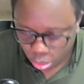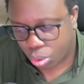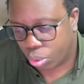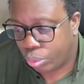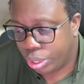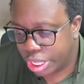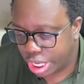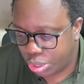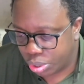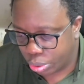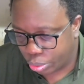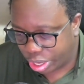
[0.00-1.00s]
with the
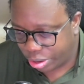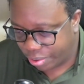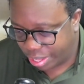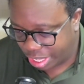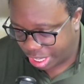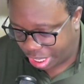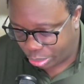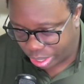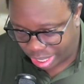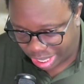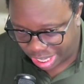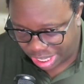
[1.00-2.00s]
newer wave and the
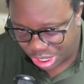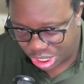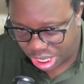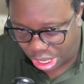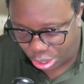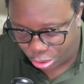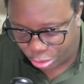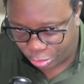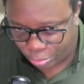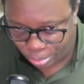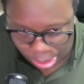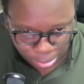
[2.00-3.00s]
newer age, a lot
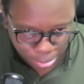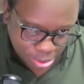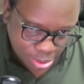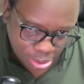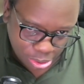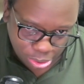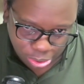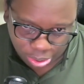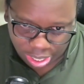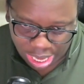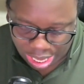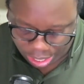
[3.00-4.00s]
of people,
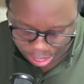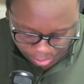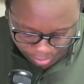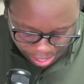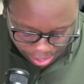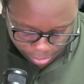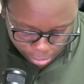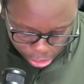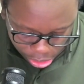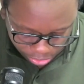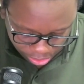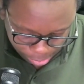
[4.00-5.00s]
or even
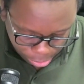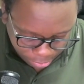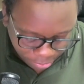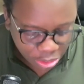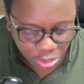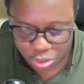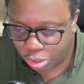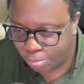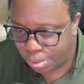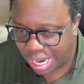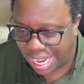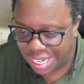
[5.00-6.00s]
most of the professional
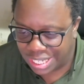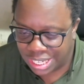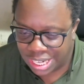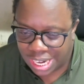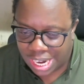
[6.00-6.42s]
players,